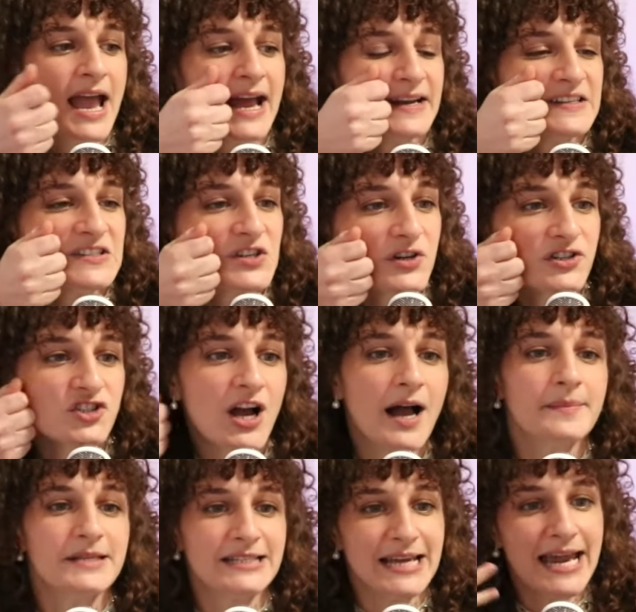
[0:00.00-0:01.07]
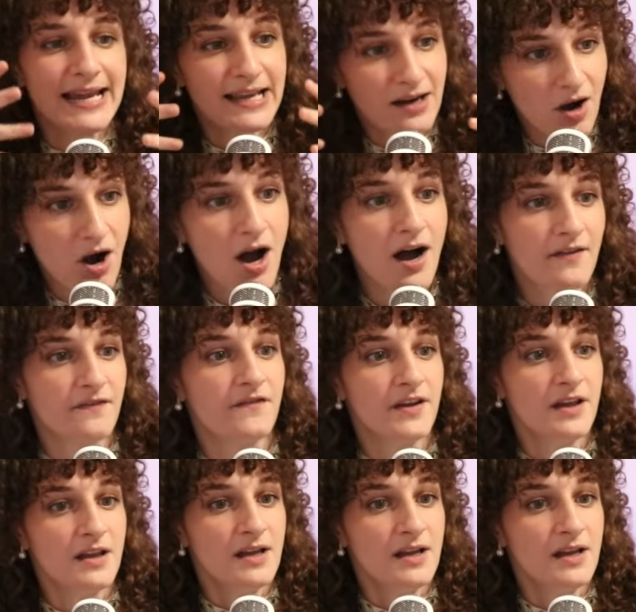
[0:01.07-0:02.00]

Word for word: and it's your job to take it off.